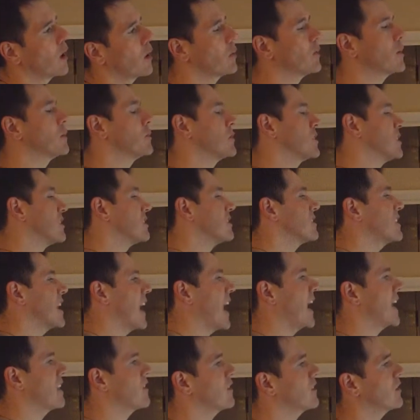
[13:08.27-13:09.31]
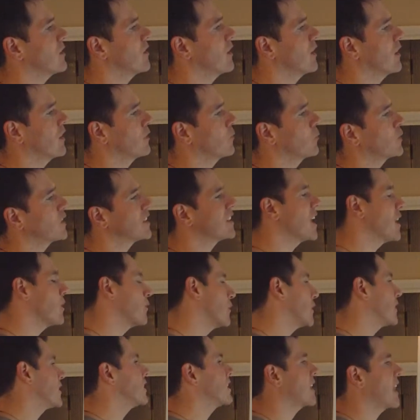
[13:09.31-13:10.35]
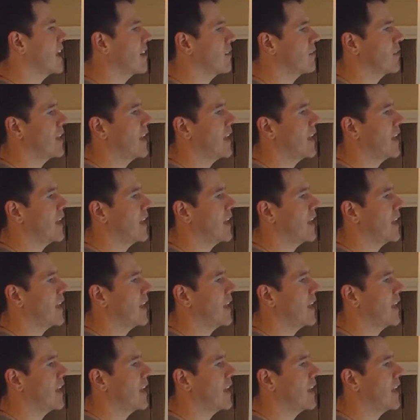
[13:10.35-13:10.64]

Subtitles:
it was in sand, and we definitely didn't have